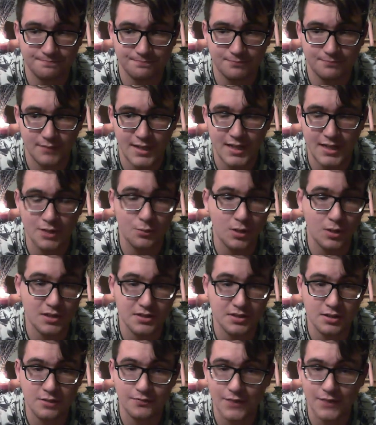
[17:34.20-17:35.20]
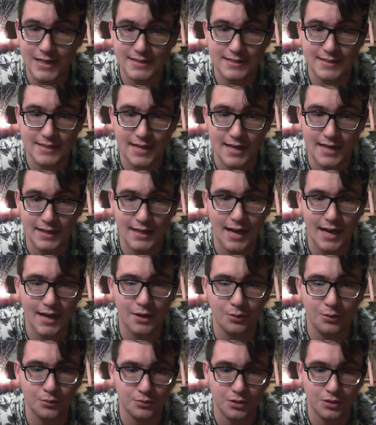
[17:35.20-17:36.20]
it wasn't a fancy deck. I
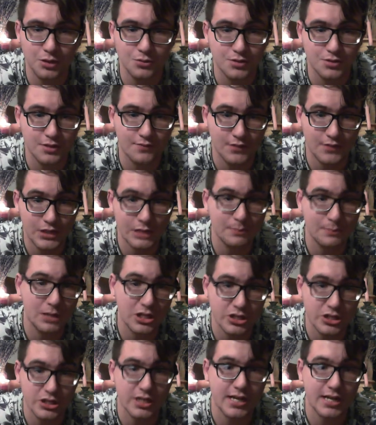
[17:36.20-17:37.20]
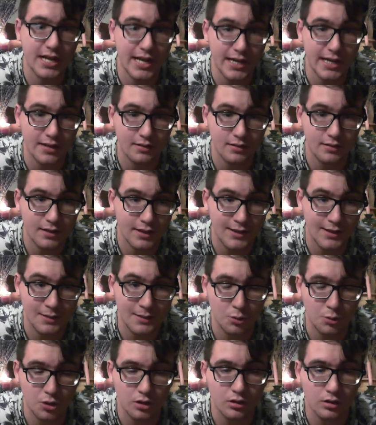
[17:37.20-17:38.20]
don't use it very much today
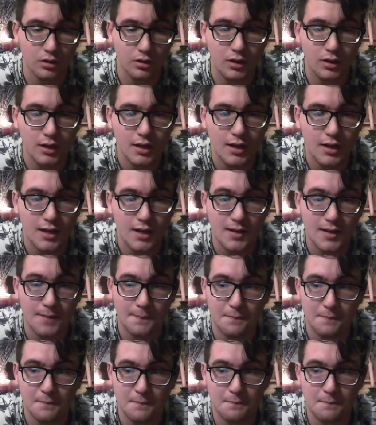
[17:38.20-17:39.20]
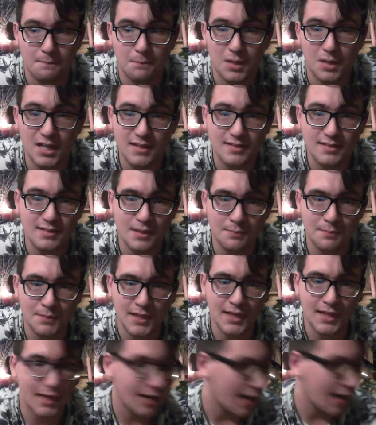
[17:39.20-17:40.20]
anymore. But it's
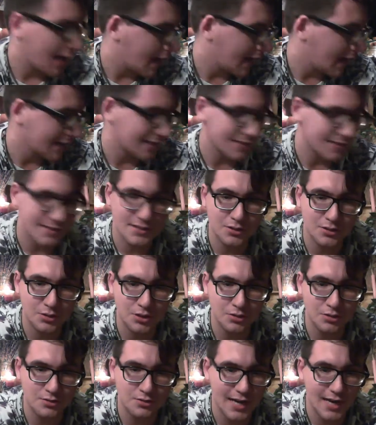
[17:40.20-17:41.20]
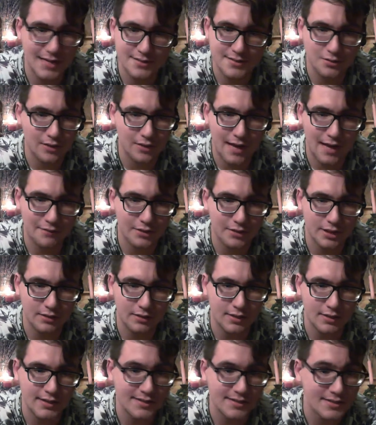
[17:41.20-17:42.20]
something, and I can still use it. I still have it.
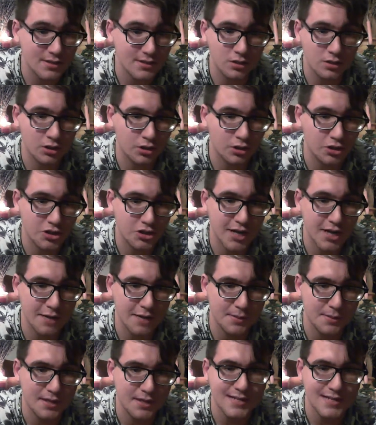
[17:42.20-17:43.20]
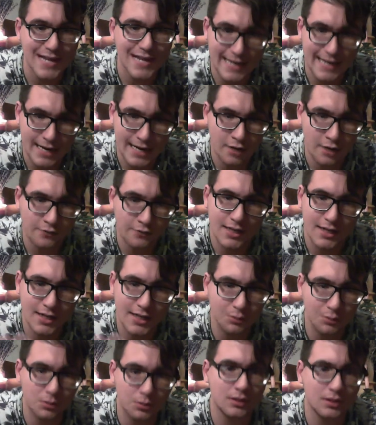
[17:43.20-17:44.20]
It's still in good shape. Take care of it, and
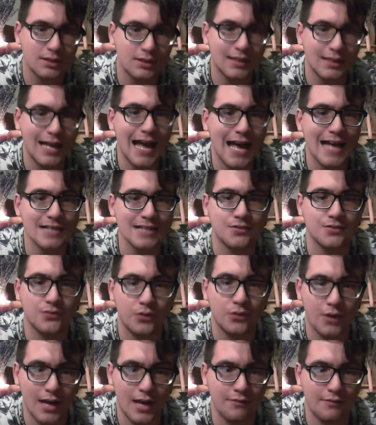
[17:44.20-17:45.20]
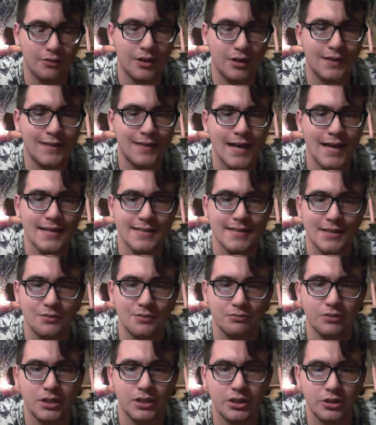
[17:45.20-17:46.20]
it will last forever. And that is a
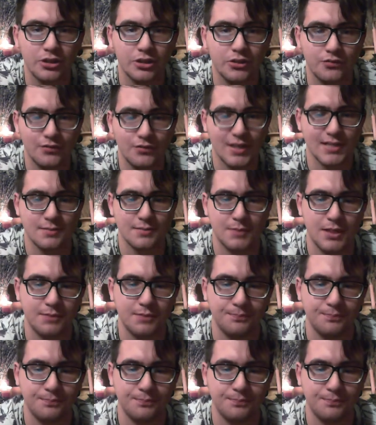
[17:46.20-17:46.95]
really good investment.